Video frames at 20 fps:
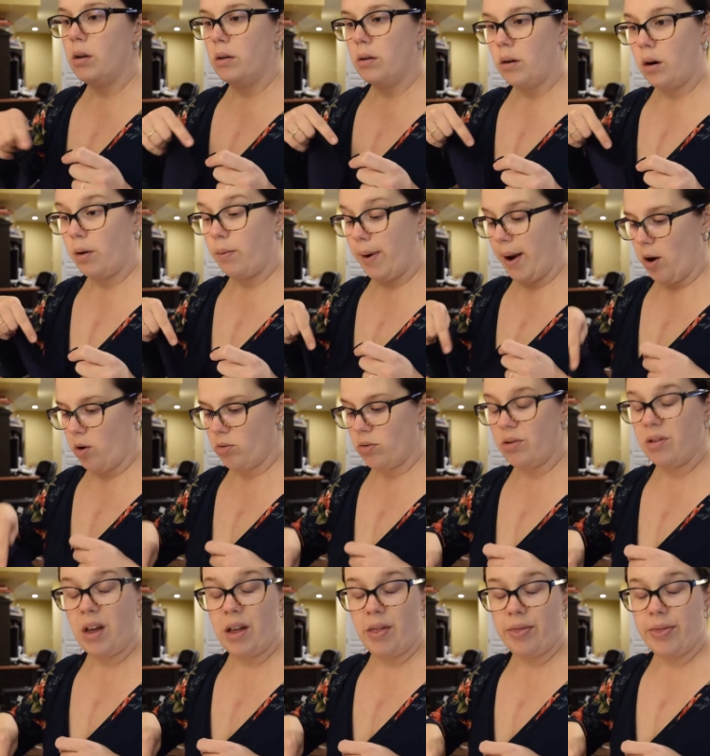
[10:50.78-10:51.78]
around
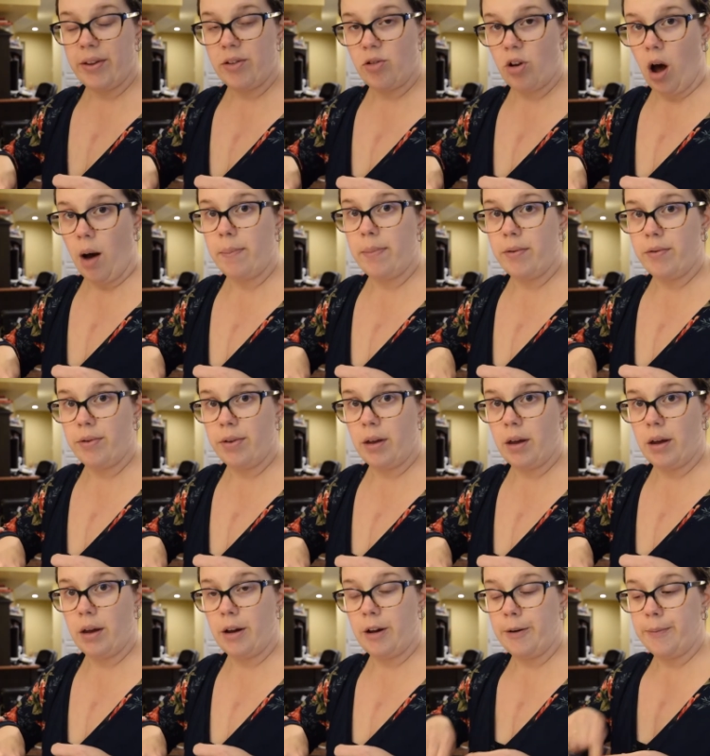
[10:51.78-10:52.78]
than the top of
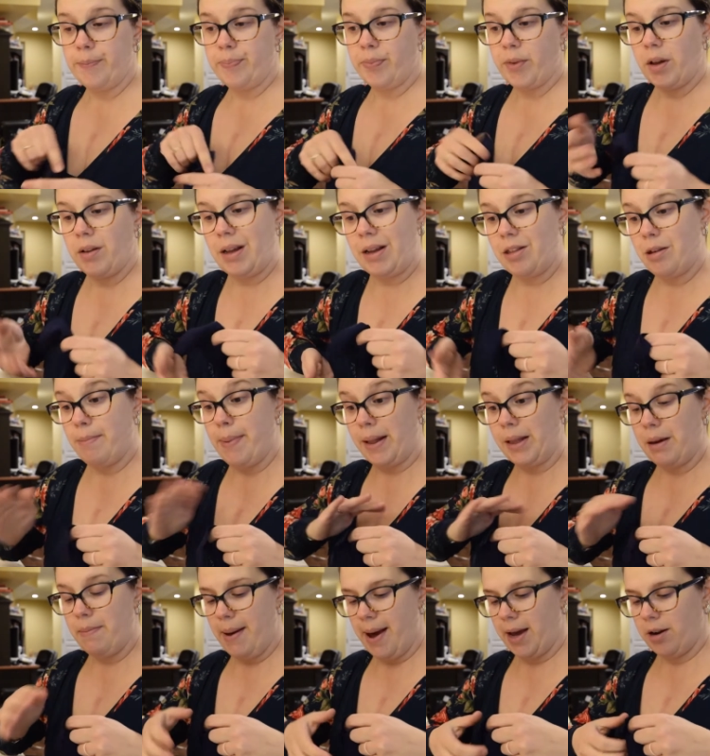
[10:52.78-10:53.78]
the, like the
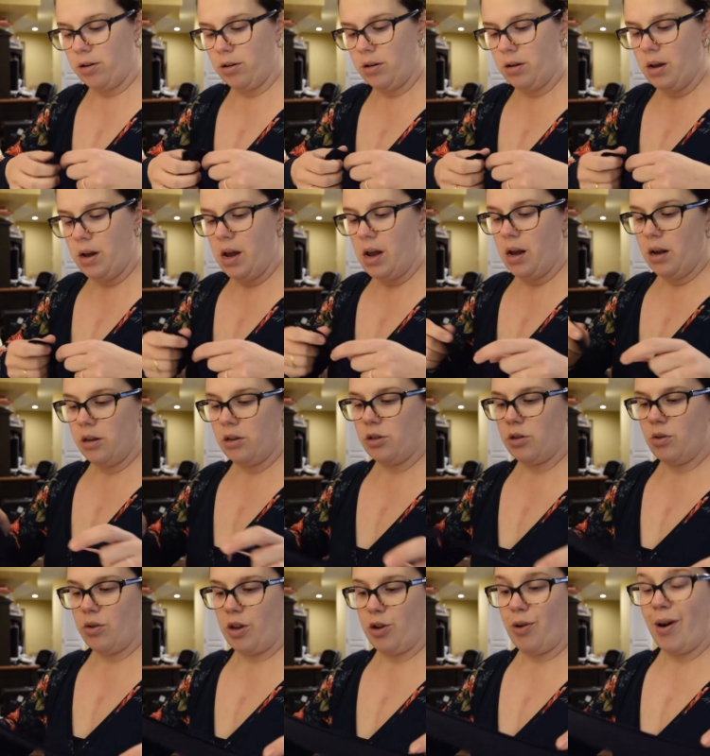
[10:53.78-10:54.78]
belly panel.
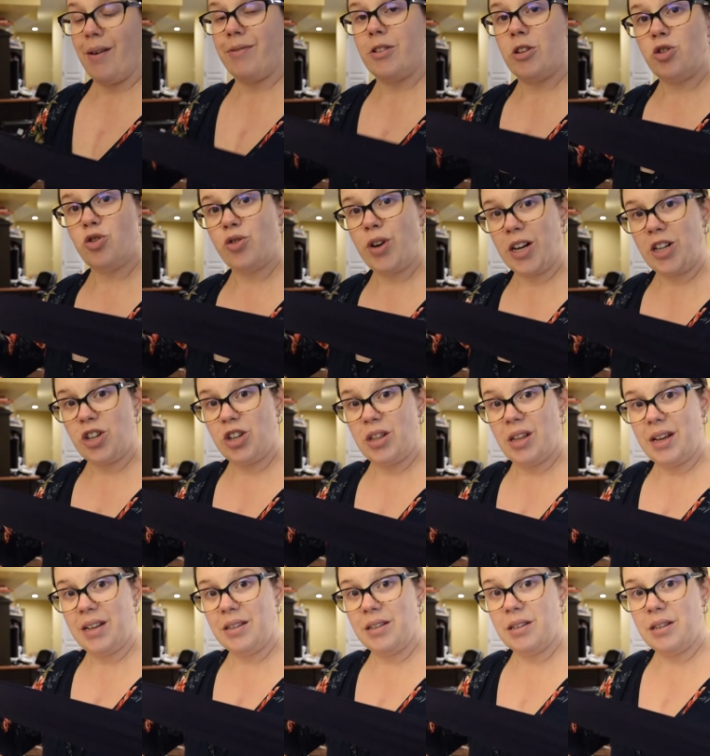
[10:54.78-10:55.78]
So then you have to stretch
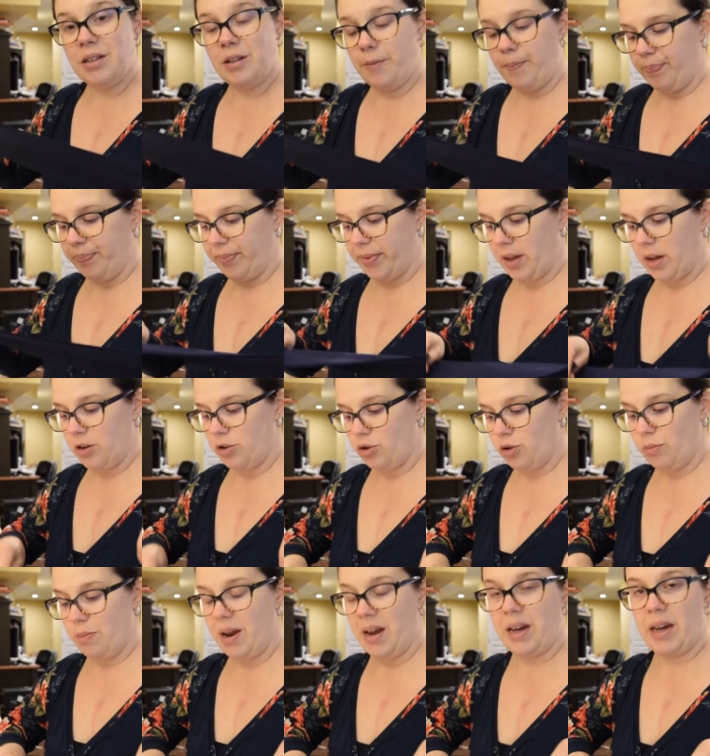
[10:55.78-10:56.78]
this
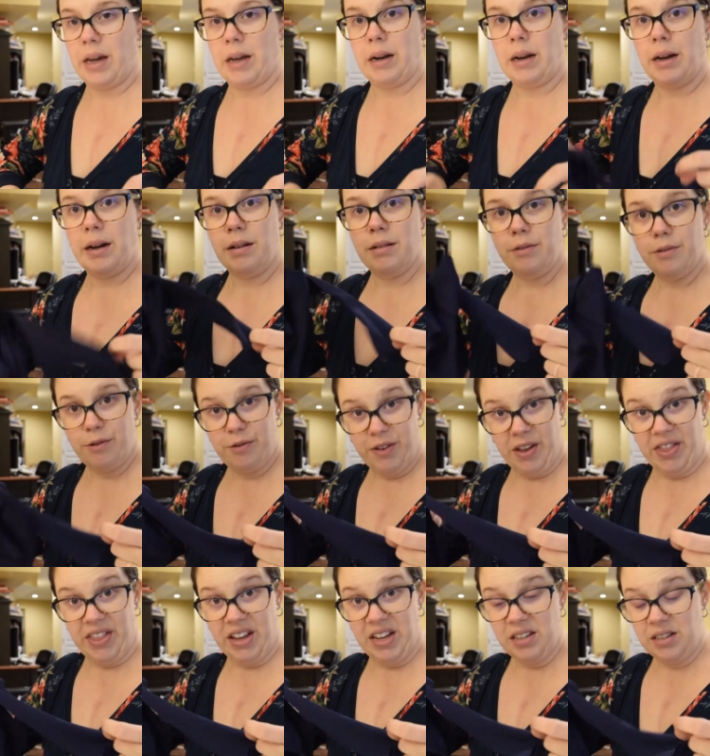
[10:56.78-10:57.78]
to make it
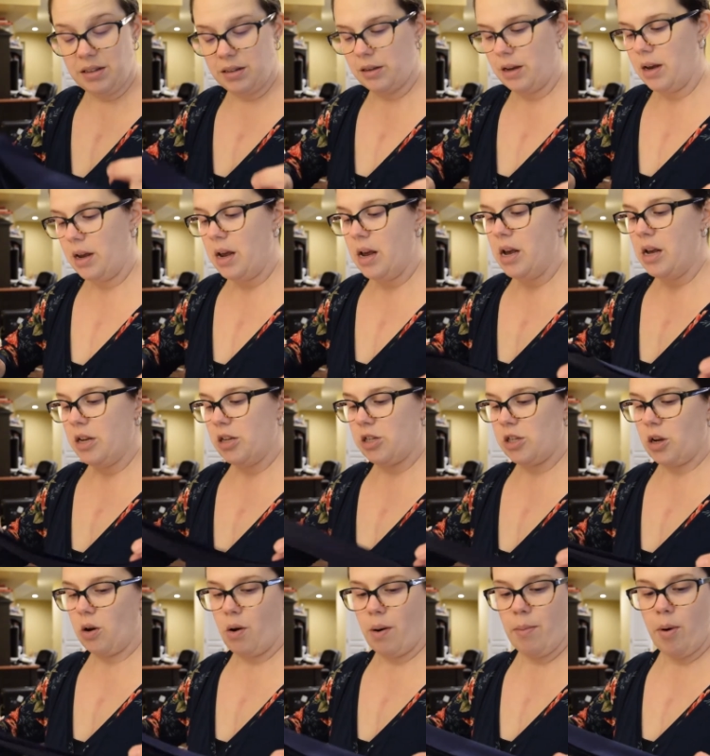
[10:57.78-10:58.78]
fit this.
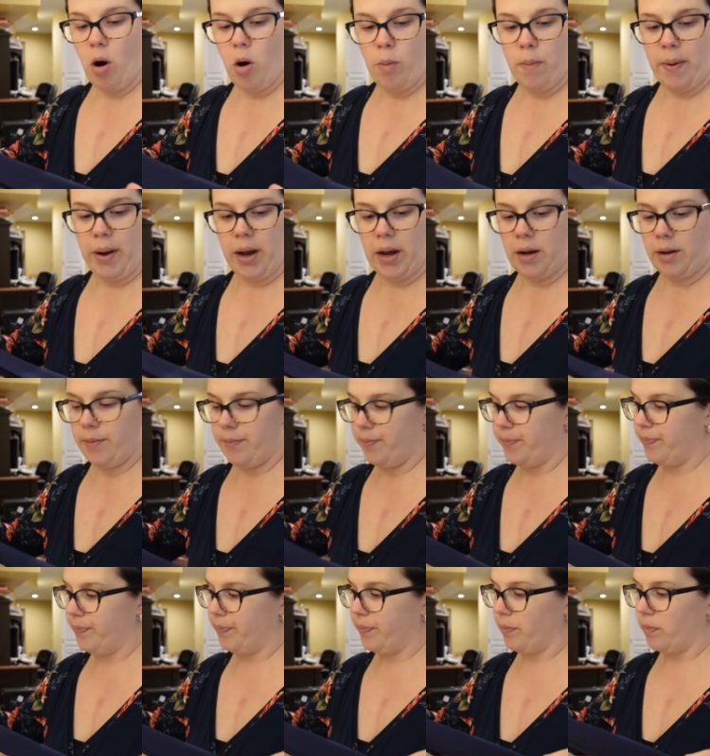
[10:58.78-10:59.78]
So I'm hoping
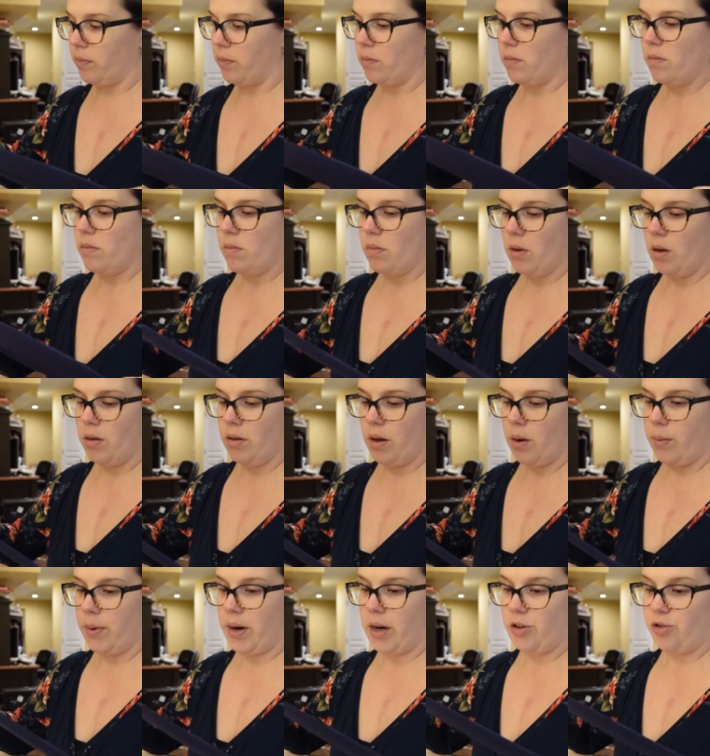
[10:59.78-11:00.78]
that
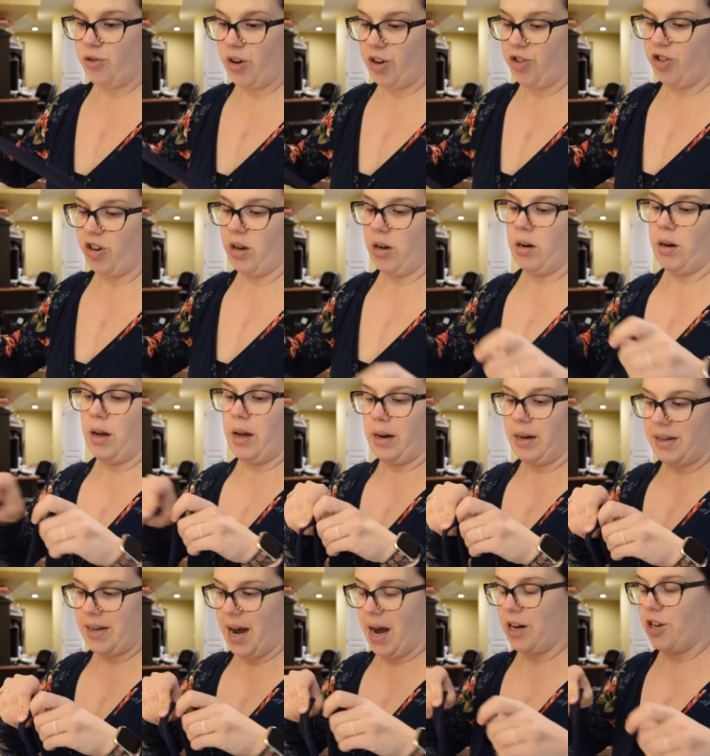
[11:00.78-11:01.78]
when I stretch it and
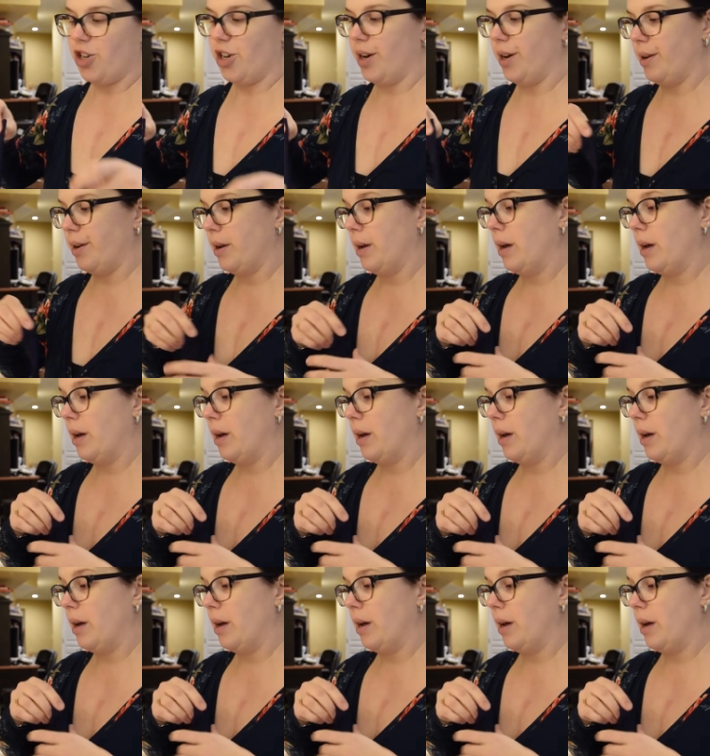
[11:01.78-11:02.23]
attach it,